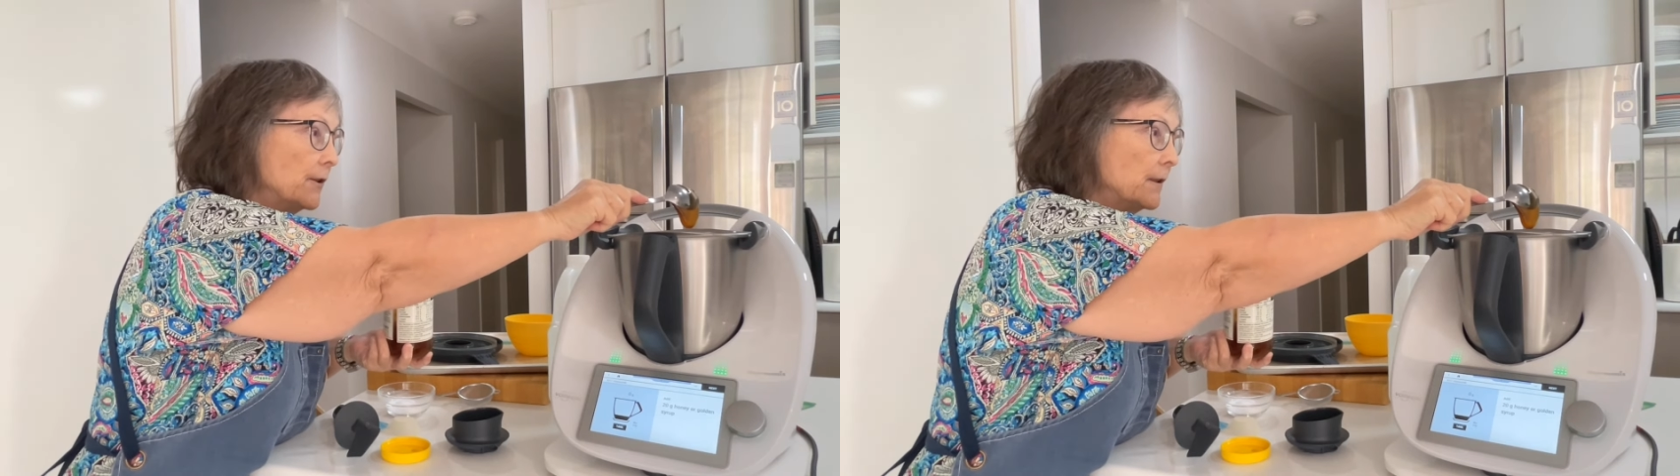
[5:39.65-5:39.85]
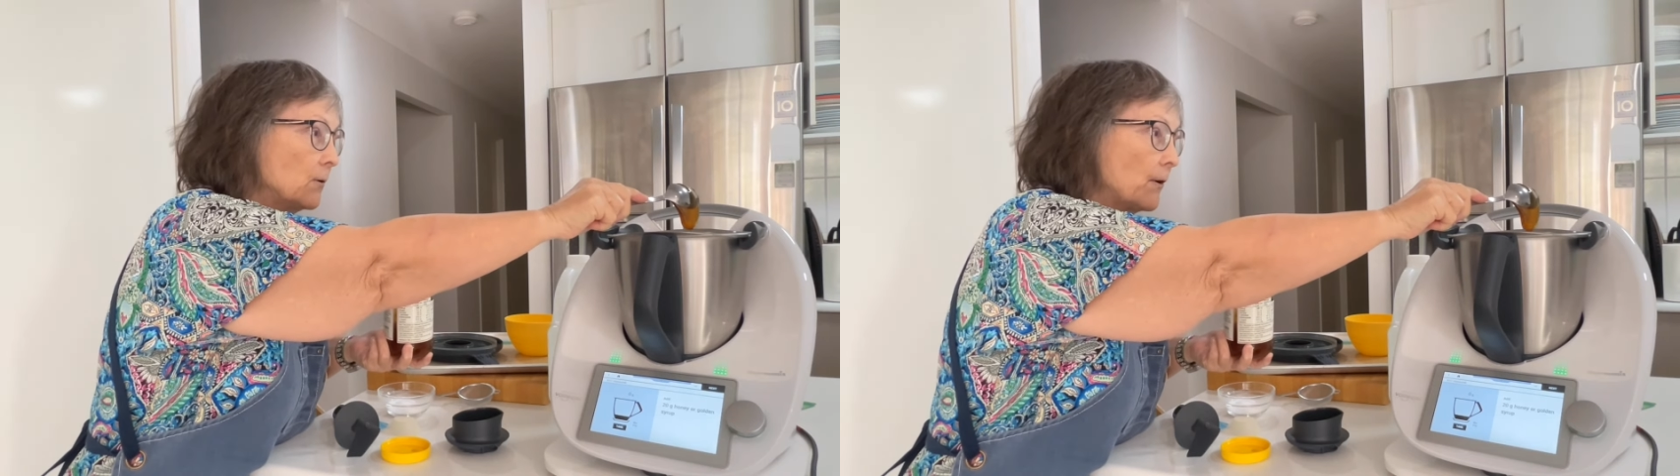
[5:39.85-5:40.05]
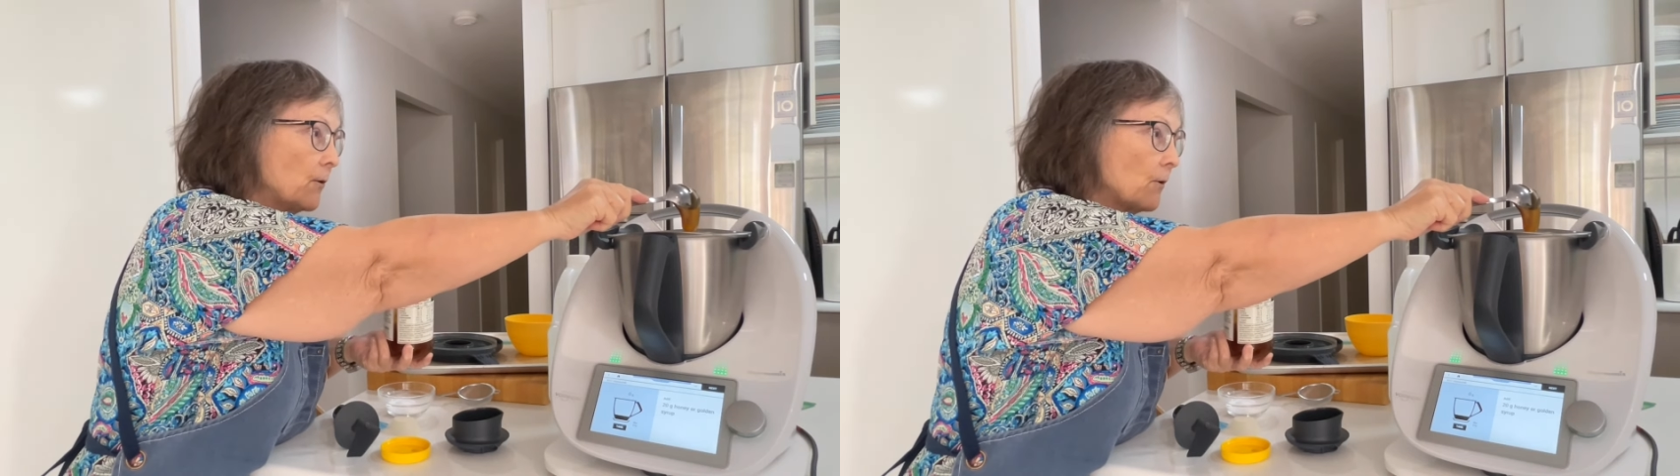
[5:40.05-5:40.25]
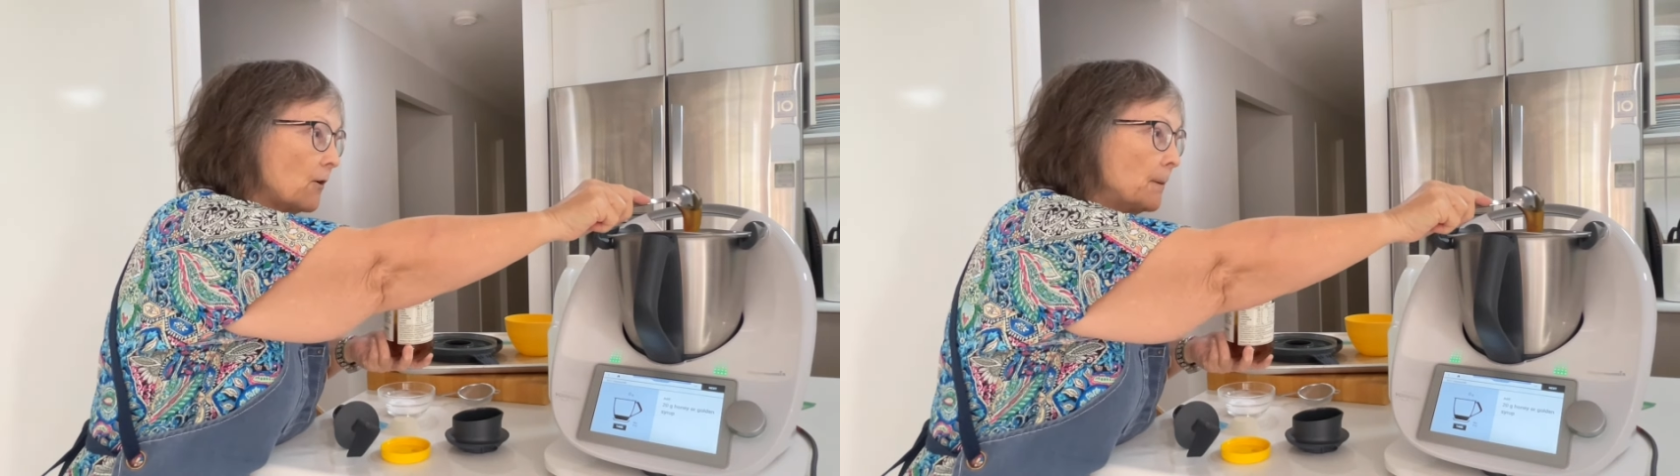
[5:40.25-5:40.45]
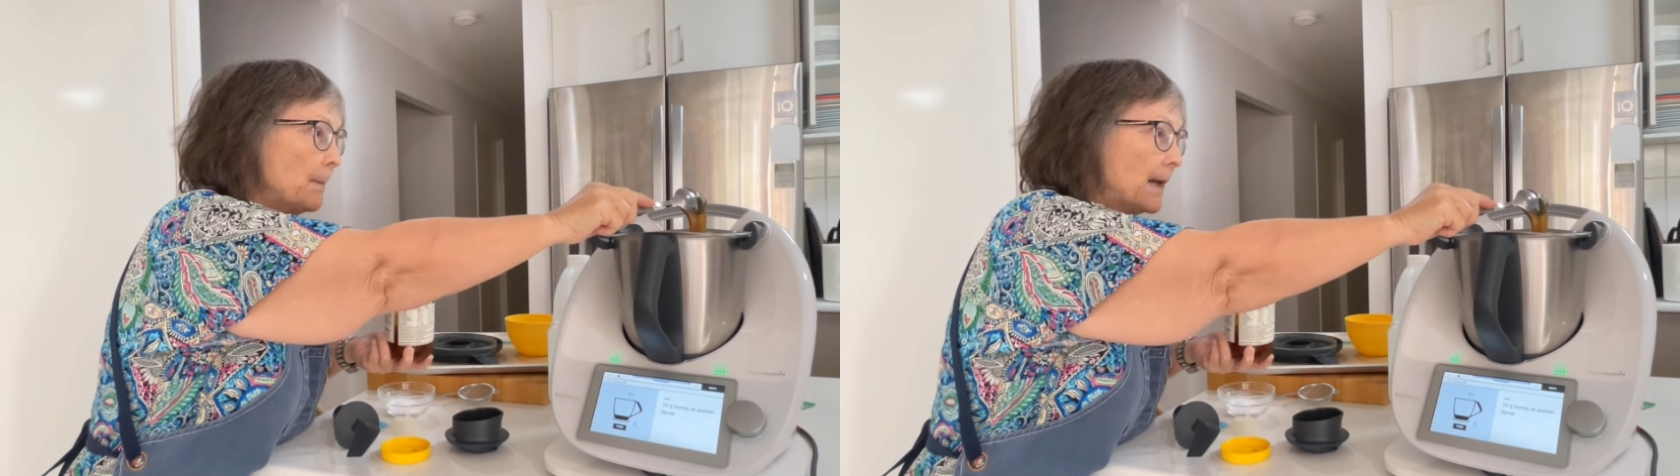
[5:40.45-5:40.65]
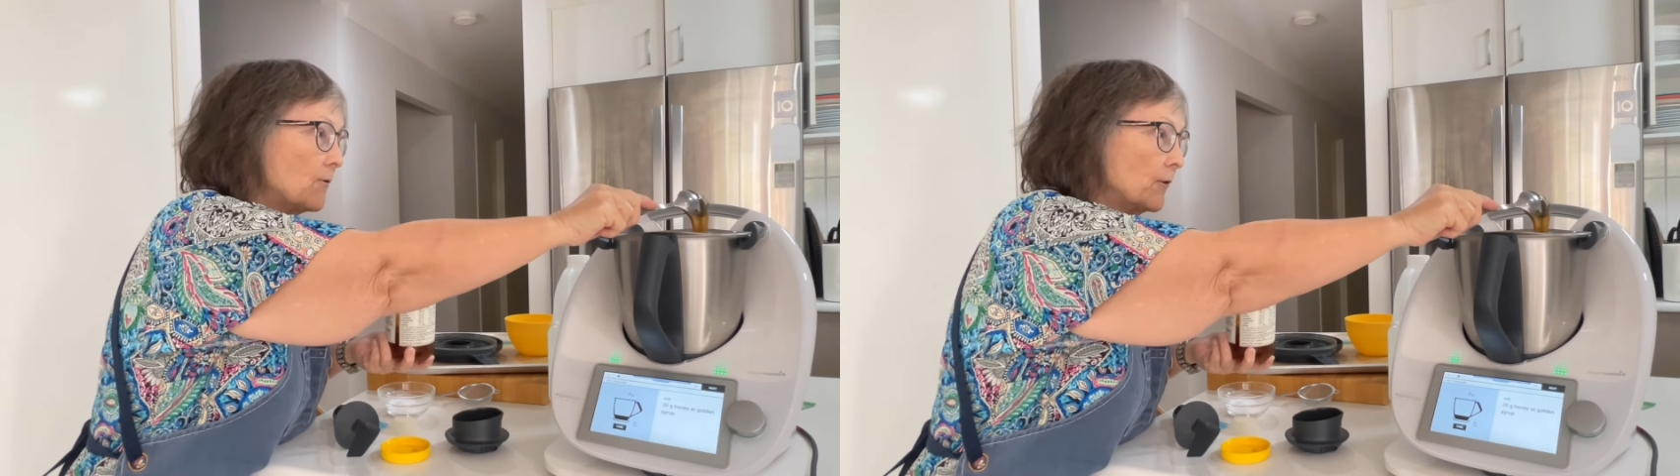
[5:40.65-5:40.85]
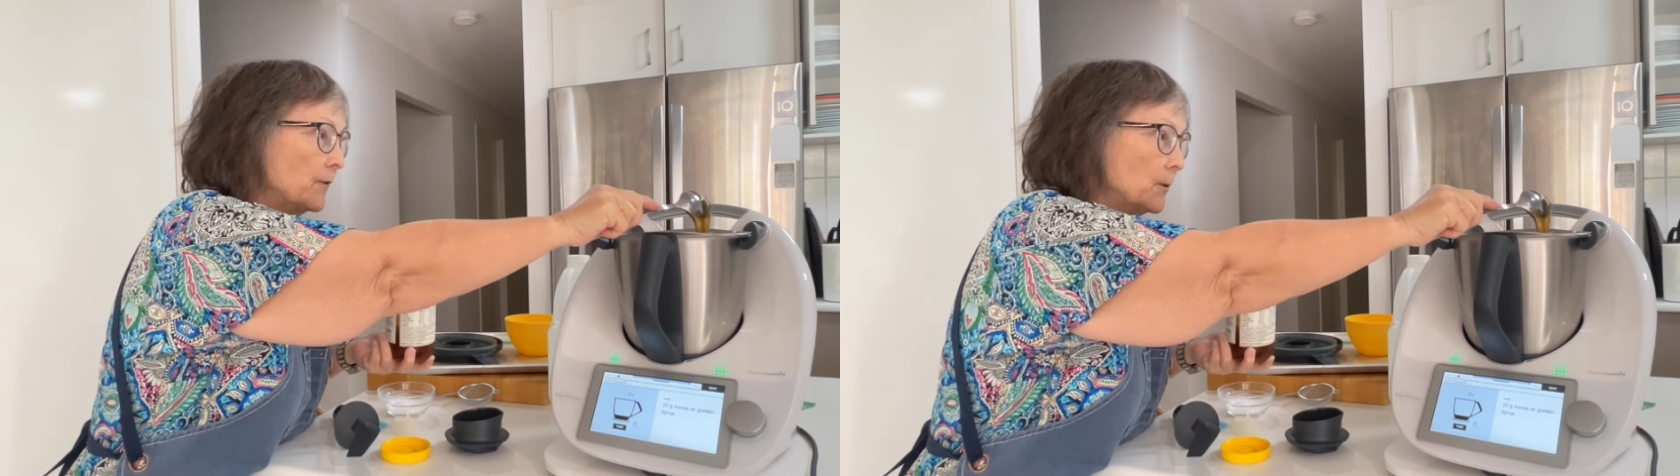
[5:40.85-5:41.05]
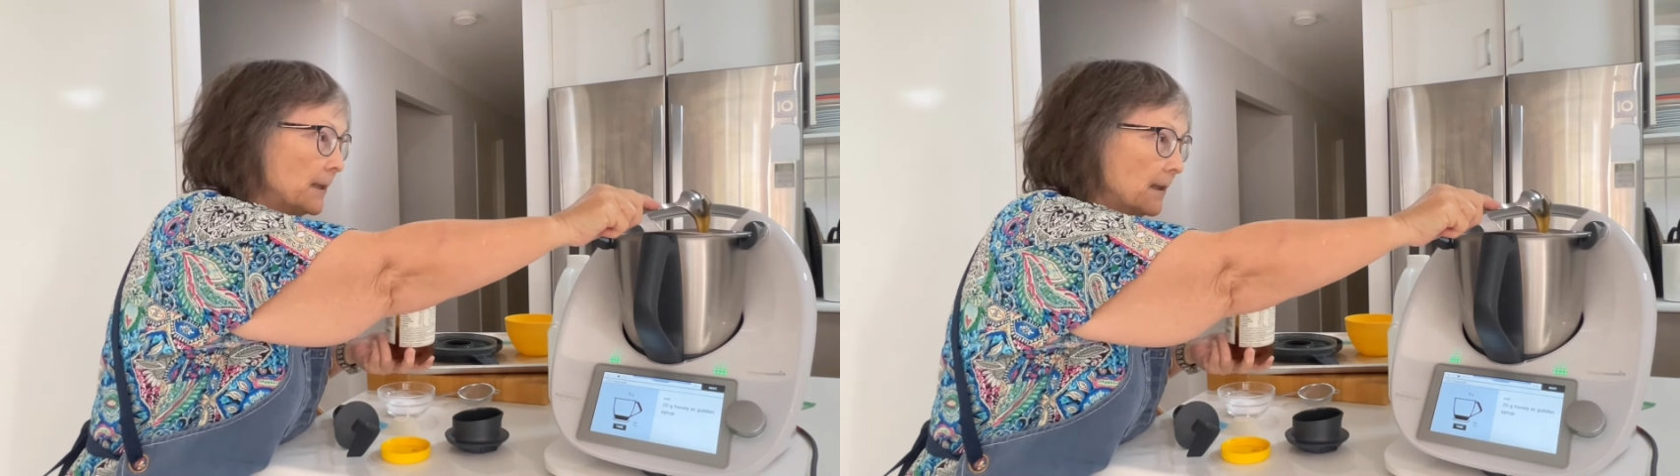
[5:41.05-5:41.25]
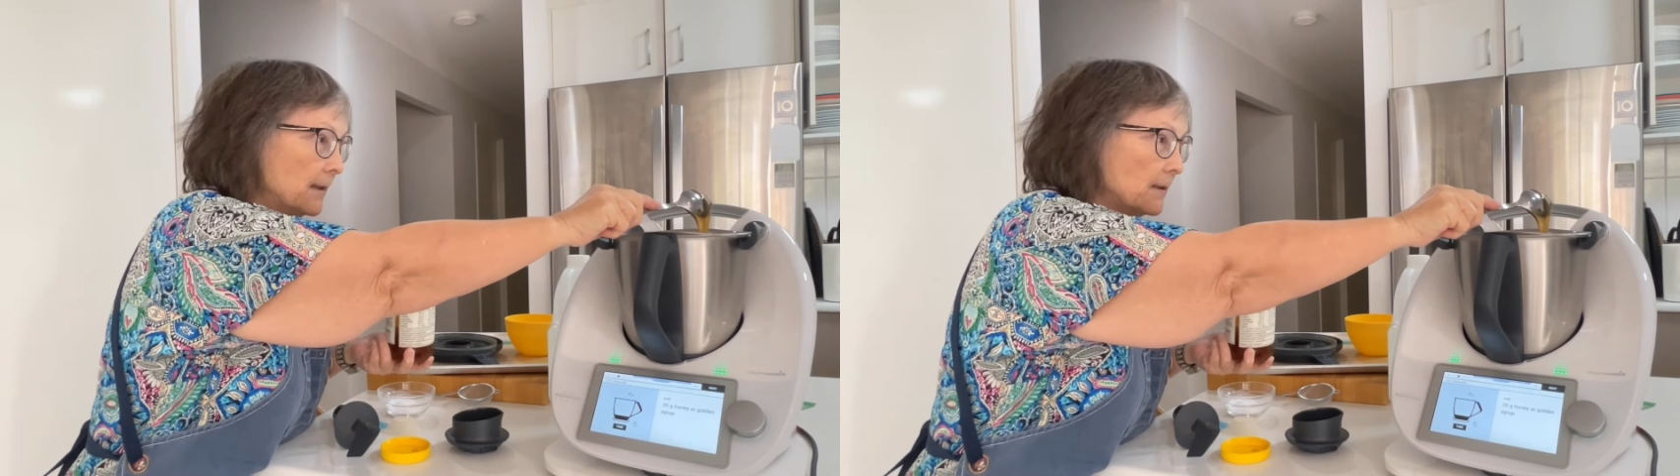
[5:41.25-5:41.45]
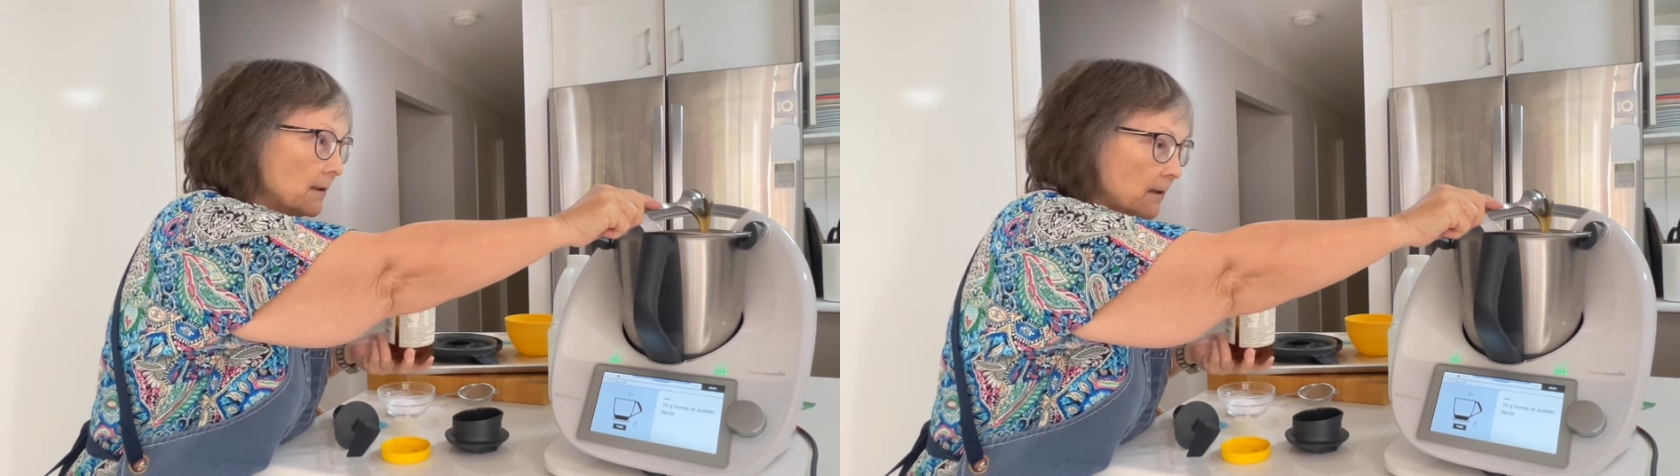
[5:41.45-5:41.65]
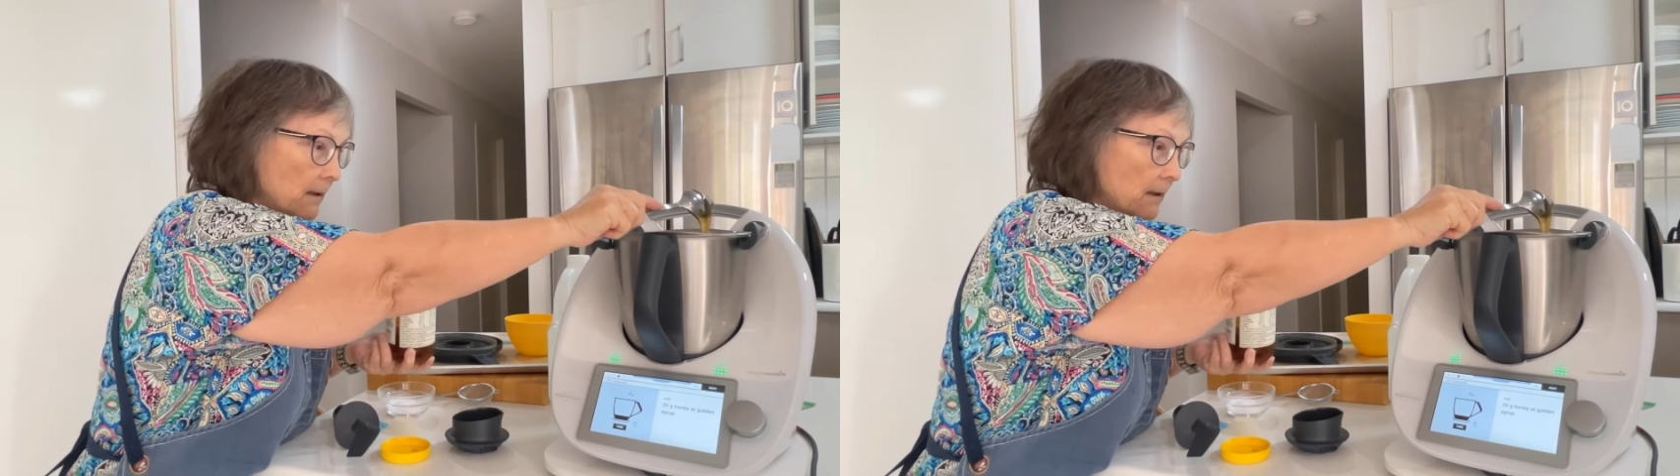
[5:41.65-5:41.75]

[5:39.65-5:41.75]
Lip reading: so I thought I'd be better off doing this.